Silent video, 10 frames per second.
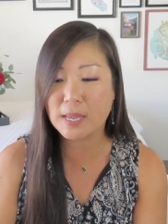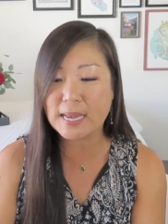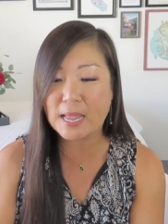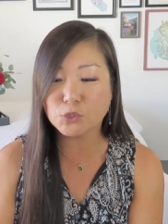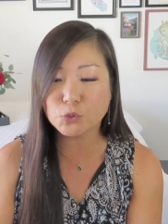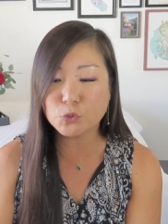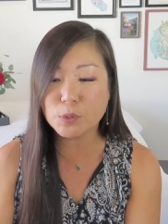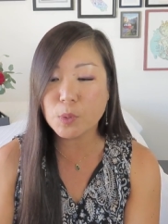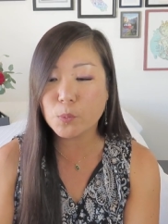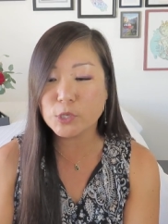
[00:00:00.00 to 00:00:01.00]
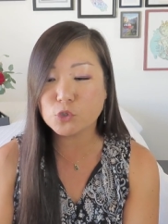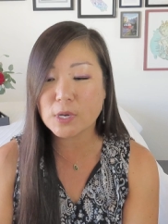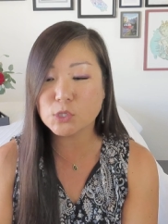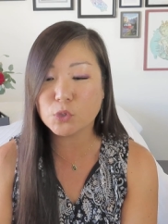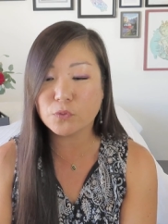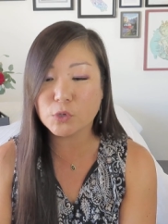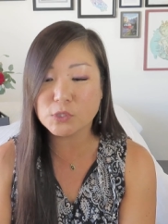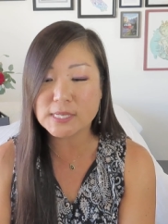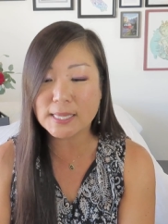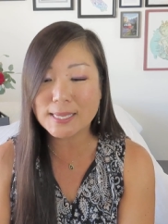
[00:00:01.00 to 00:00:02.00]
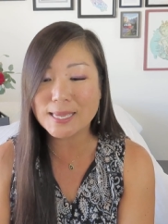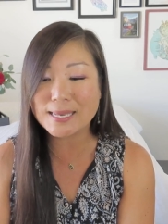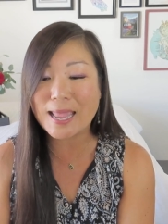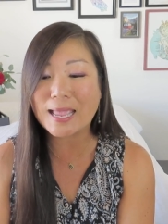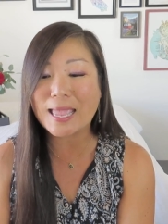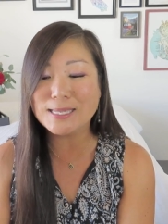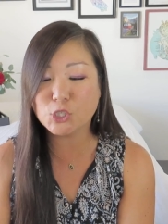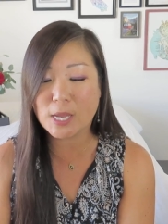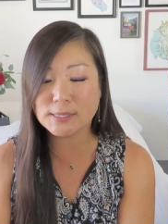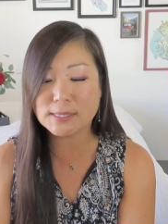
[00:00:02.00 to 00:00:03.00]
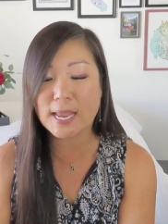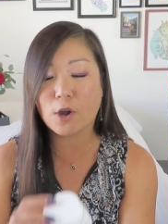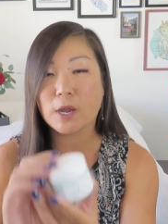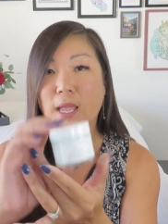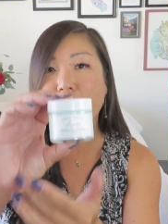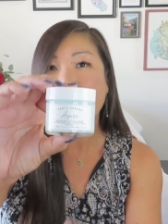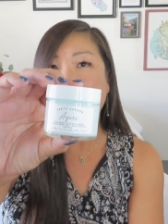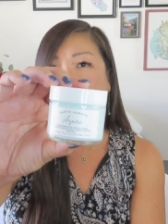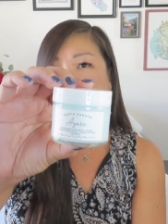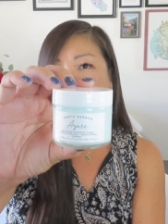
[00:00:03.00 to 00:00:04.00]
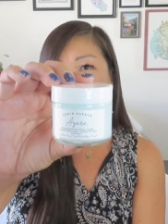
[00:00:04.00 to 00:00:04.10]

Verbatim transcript: a natural treatment moisturizer for your delicate neck and chest area. And it's